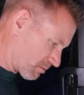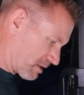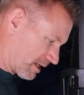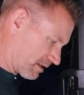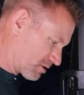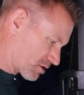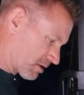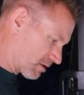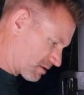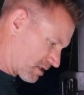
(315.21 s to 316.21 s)
bad
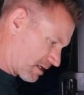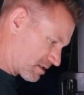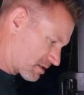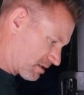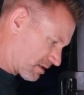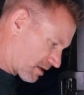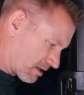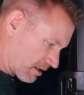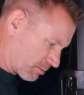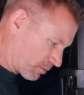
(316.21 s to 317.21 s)
charred taste in the
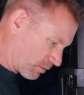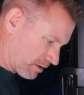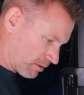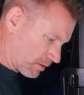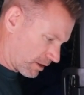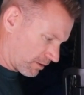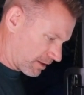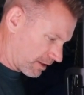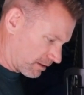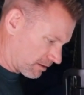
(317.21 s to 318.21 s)
cup, and we don't want
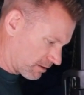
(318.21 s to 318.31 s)
that.